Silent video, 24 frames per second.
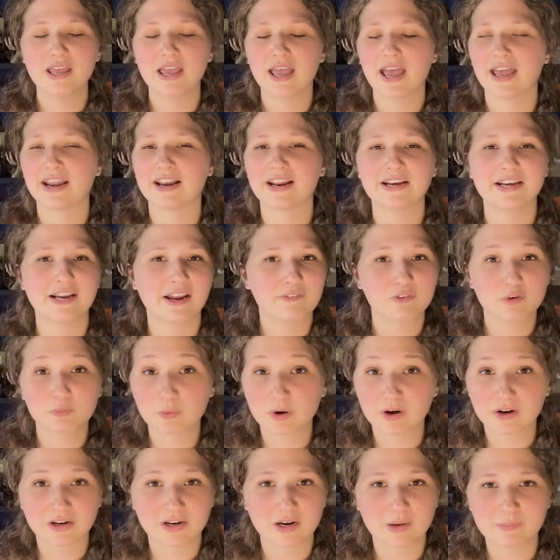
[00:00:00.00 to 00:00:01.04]
And I never
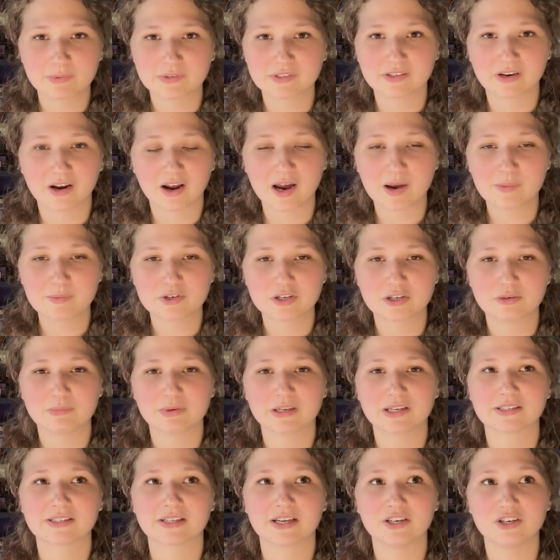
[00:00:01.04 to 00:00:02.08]
brought it up as an option
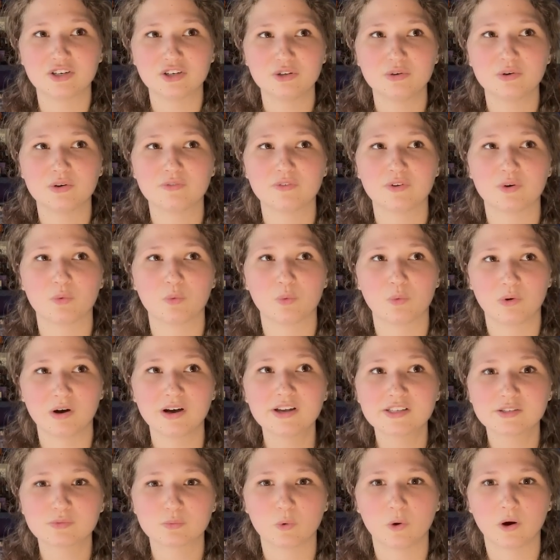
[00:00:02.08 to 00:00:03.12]
because I knew if it
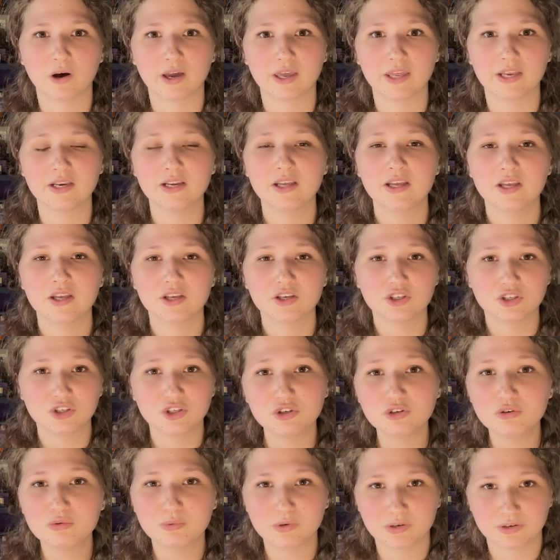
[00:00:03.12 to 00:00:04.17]
was one,
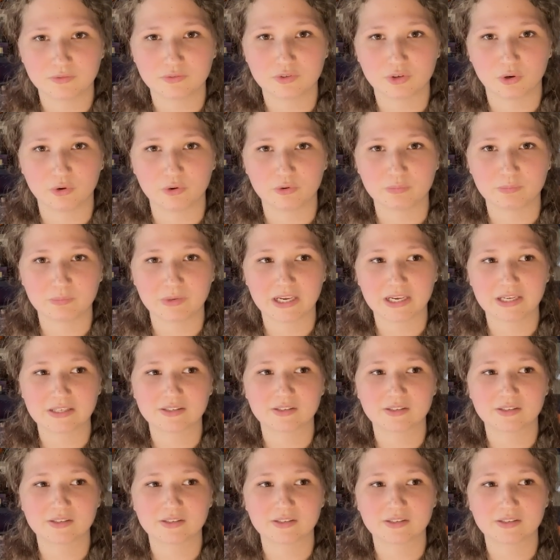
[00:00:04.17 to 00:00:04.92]
you would have told me.